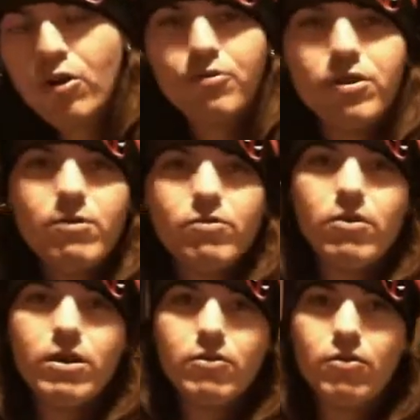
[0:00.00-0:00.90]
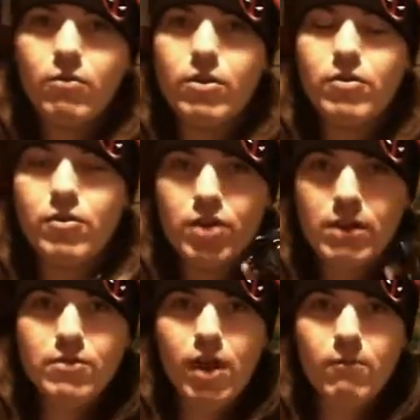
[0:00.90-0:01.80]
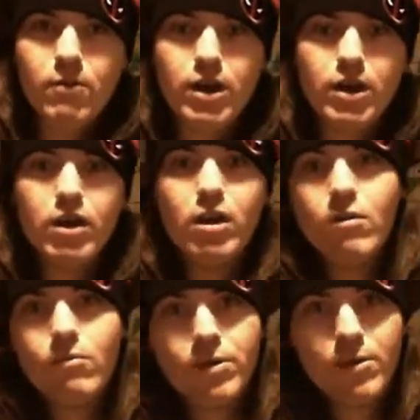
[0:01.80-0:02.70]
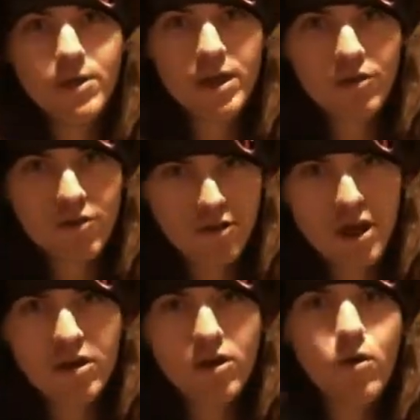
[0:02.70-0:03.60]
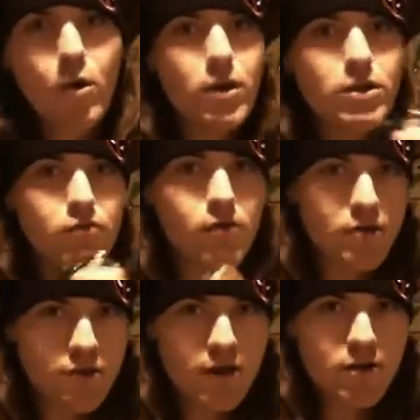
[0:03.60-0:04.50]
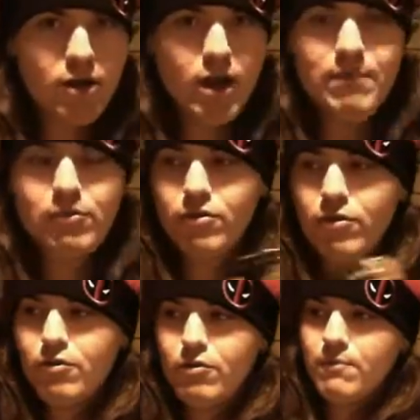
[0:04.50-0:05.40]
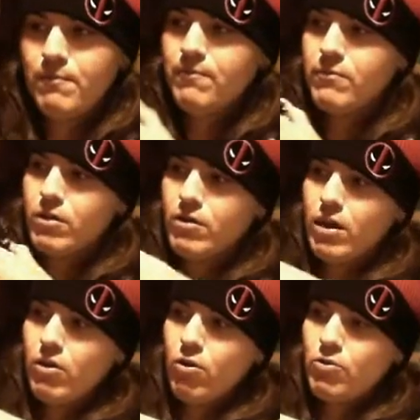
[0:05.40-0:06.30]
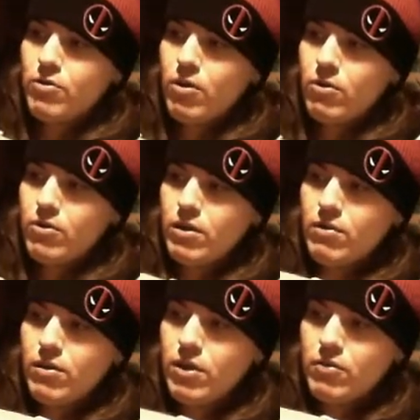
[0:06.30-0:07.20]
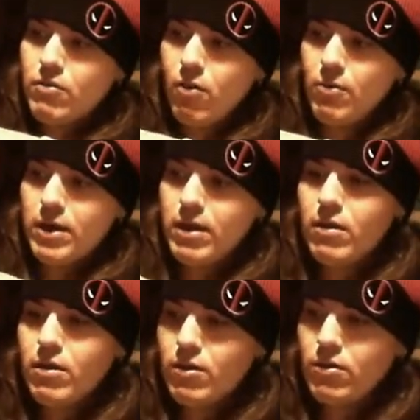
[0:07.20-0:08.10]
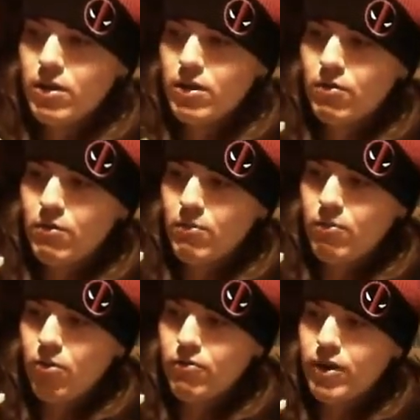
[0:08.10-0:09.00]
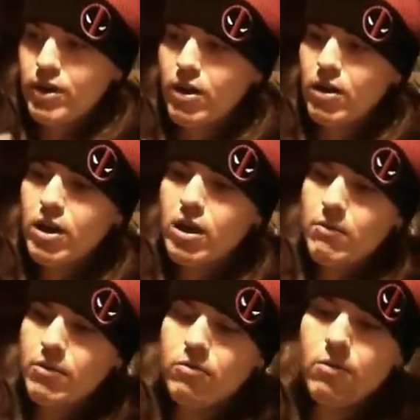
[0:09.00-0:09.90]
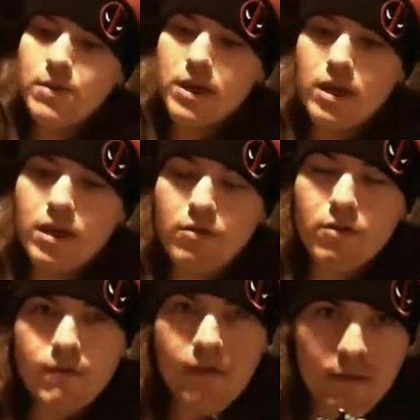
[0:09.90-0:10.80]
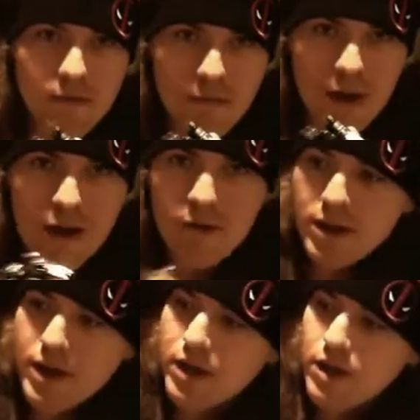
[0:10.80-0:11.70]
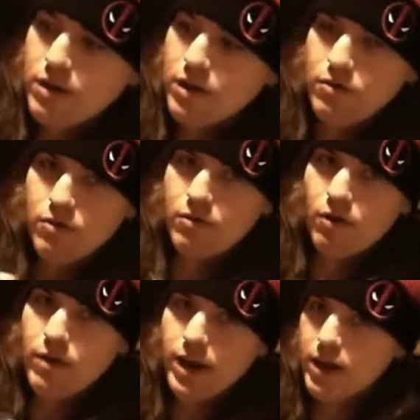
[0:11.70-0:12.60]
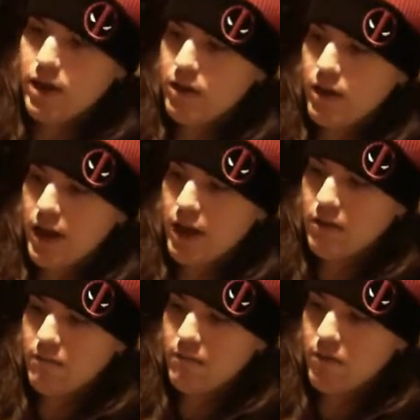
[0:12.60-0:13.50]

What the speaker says: Pretty much all you have to do is the same exact way with the Stego and the Triceratops. Just they go snuggled into these little into these ports right here. But the cool thing is the fact with the battery, they can just go right in, and you